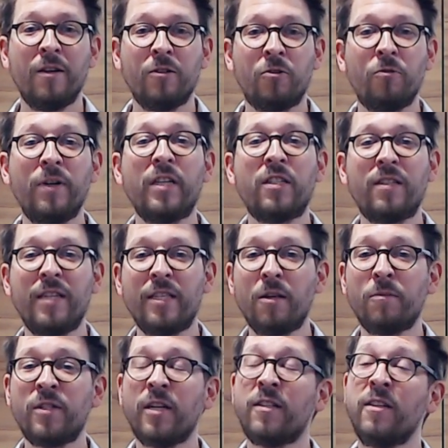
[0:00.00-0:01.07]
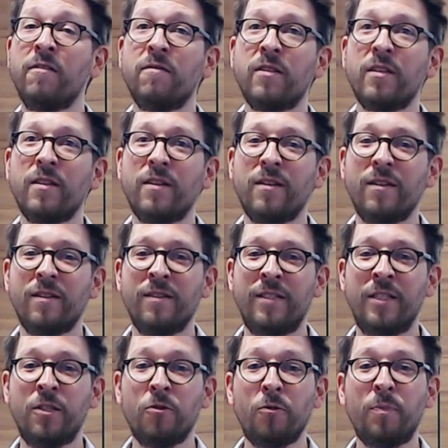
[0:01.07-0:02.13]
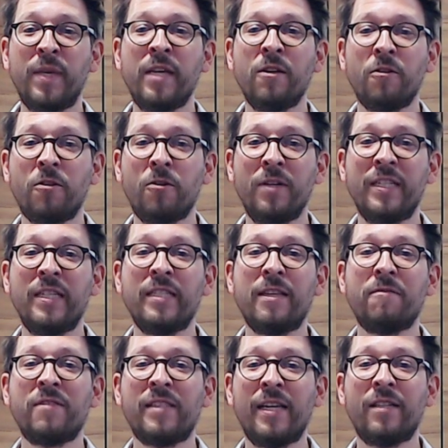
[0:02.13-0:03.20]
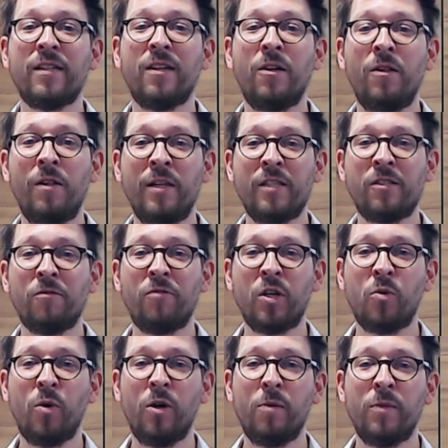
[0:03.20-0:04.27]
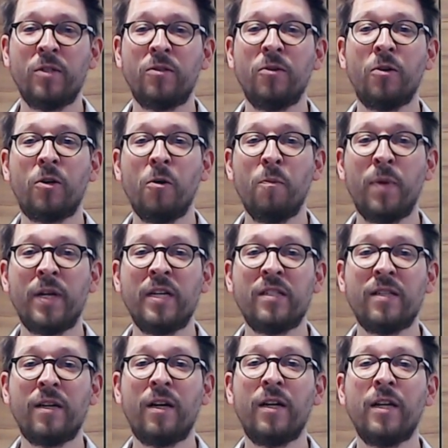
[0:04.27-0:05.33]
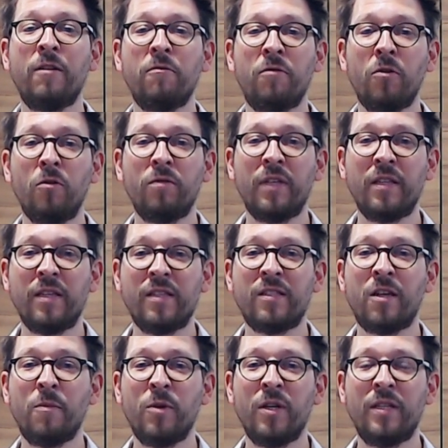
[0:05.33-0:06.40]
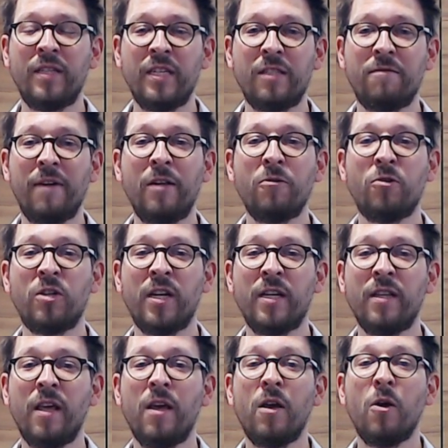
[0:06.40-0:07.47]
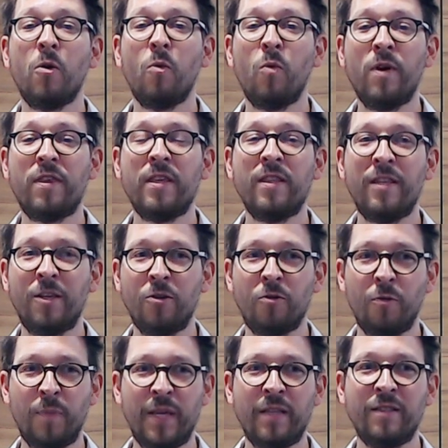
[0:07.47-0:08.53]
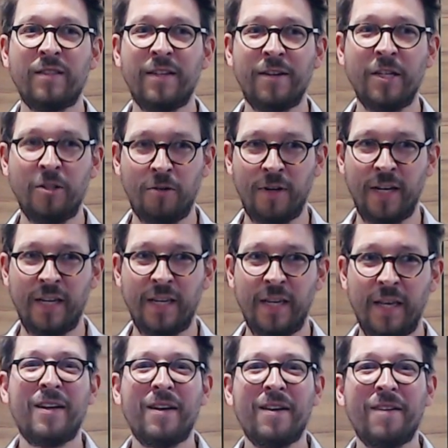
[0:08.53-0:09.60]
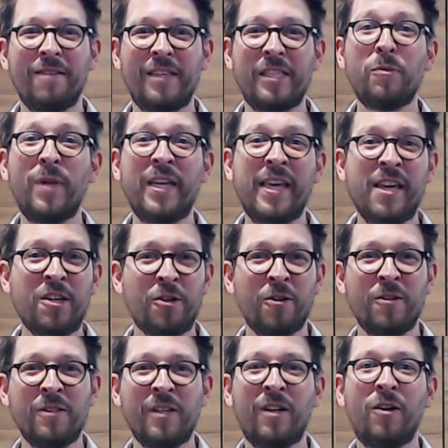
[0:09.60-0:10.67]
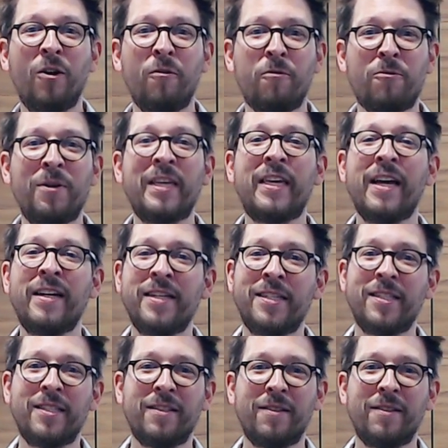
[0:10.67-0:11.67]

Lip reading: To reach these objectives, the European authorities have set a list of requirements to the companies that are involved in this commodities value chain within the European territory. These obligations are of 3 kinds.